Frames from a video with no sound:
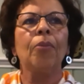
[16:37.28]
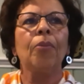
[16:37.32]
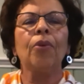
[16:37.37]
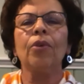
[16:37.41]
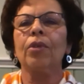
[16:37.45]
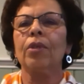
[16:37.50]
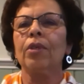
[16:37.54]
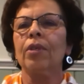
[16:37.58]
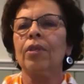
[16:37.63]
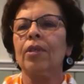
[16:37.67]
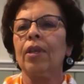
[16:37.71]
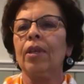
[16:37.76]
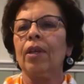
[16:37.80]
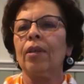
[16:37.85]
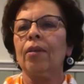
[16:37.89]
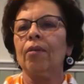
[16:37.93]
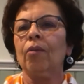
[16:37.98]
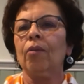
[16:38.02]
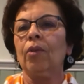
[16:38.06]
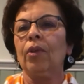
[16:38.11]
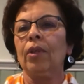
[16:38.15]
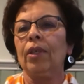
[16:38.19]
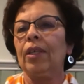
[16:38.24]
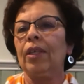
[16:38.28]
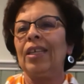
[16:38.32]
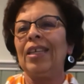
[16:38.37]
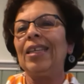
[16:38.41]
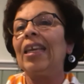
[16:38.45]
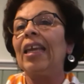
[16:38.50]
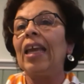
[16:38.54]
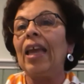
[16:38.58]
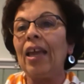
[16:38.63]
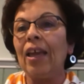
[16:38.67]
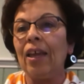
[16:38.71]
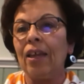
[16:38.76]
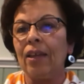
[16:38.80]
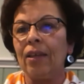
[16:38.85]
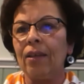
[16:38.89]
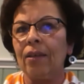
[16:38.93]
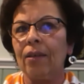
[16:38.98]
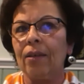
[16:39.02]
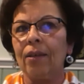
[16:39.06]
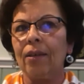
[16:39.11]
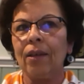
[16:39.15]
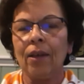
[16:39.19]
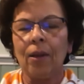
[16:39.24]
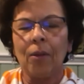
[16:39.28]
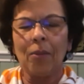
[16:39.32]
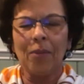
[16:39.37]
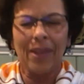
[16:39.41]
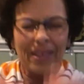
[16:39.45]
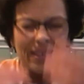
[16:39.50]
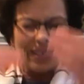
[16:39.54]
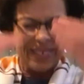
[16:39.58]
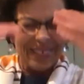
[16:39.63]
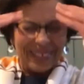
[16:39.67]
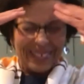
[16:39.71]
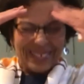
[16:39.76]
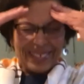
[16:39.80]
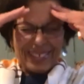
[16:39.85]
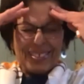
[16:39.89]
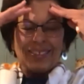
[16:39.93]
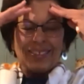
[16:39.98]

person said, well, he can. And I'm like,